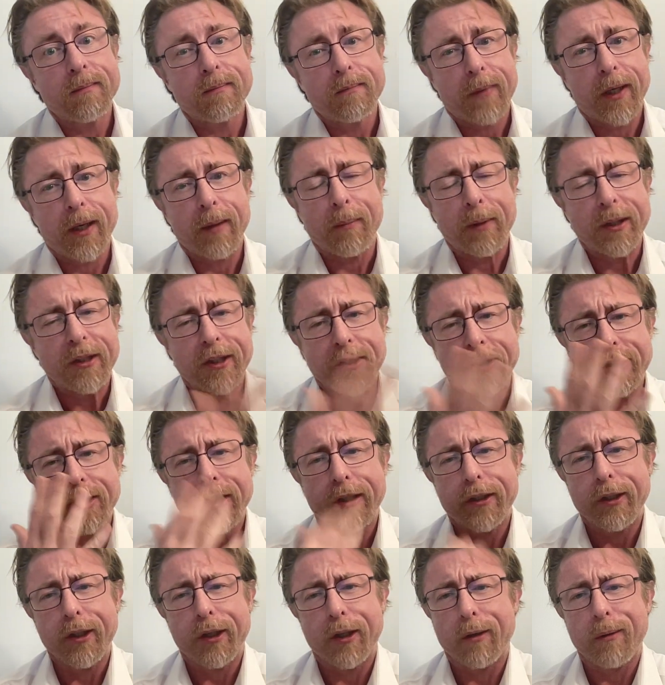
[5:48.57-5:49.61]
Pretty much just
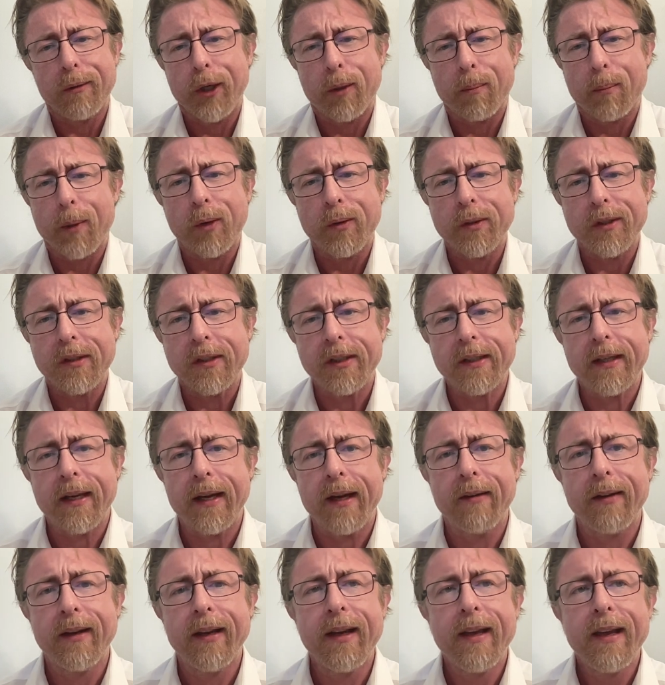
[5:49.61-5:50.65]
shut your, your emotions
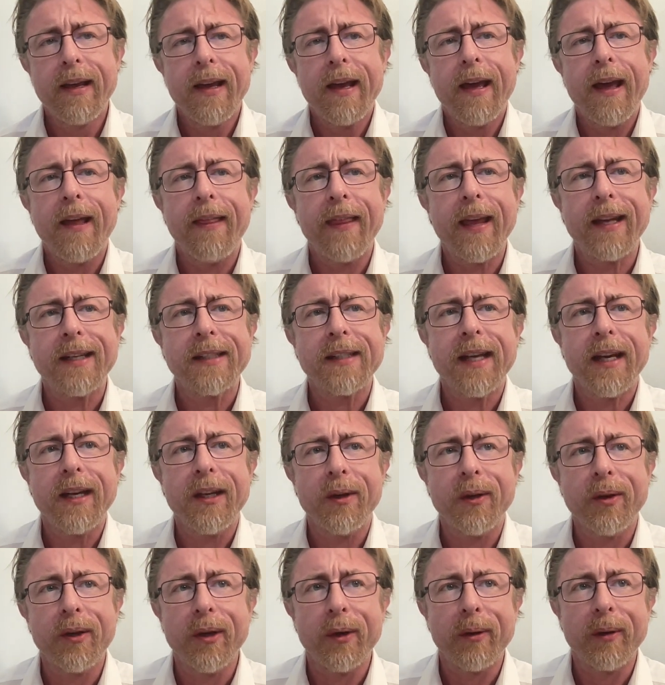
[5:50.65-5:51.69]
down. And that's how
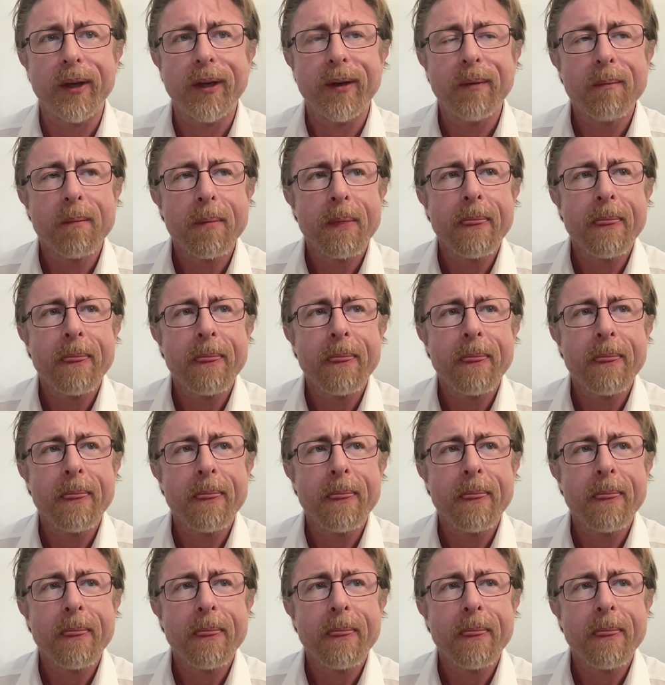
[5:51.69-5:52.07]
you do it.